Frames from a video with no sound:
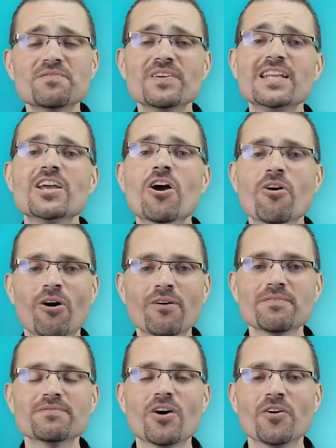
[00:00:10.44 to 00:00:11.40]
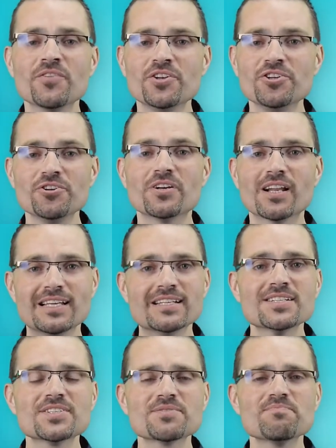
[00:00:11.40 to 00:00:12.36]
video off on the
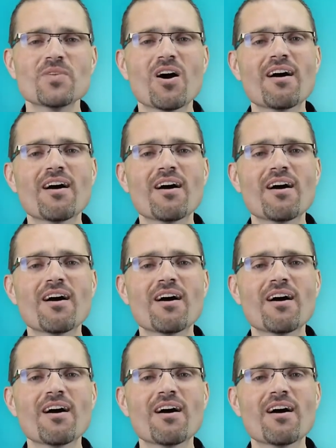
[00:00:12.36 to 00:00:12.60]
nucleus,